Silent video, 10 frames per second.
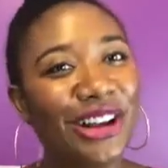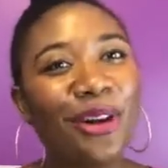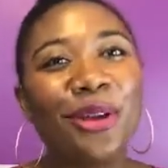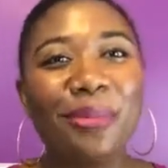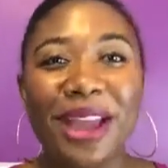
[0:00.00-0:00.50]
on
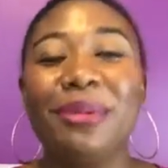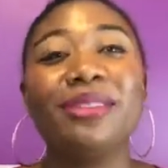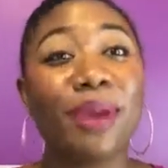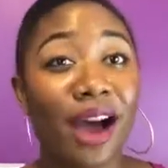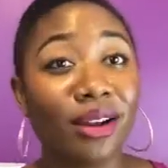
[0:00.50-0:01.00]
their baby's
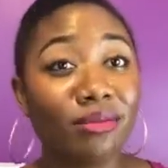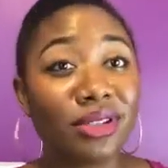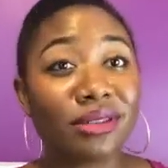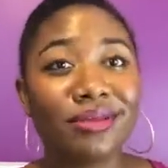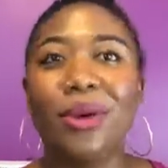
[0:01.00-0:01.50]
bottoms.
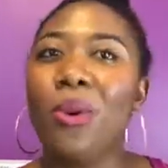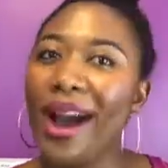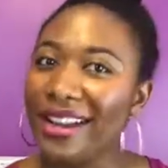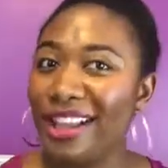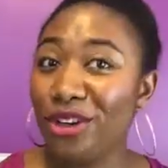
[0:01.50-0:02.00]
And why
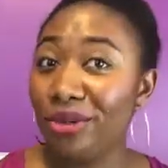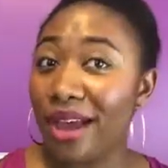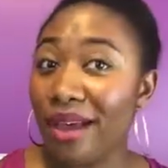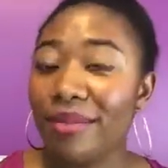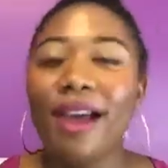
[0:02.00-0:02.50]
did they do that?